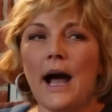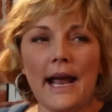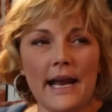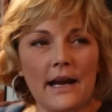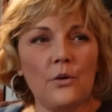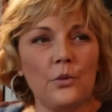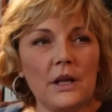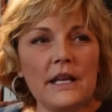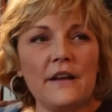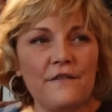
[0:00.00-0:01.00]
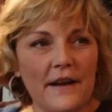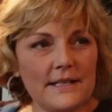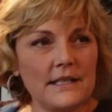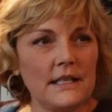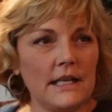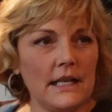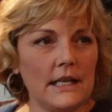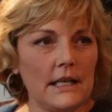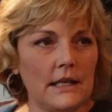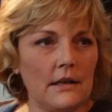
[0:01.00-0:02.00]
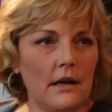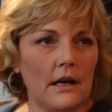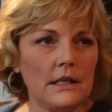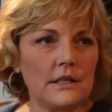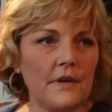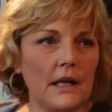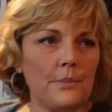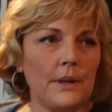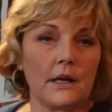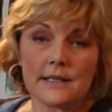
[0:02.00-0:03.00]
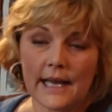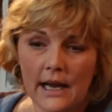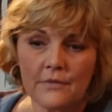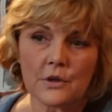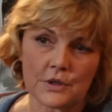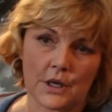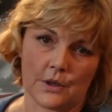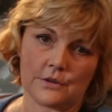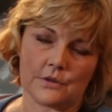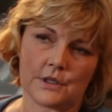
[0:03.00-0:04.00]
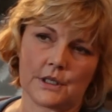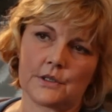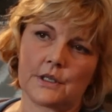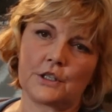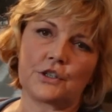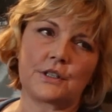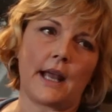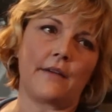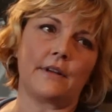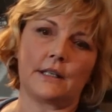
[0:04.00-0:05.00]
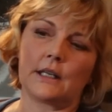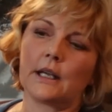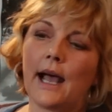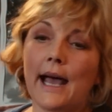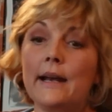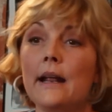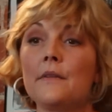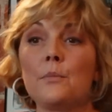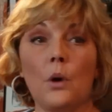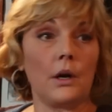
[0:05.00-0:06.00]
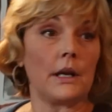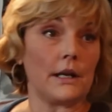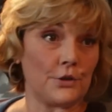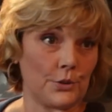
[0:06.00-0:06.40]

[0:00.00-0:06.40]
I really invested in developing, because I have those character skills, I didn't have the marketing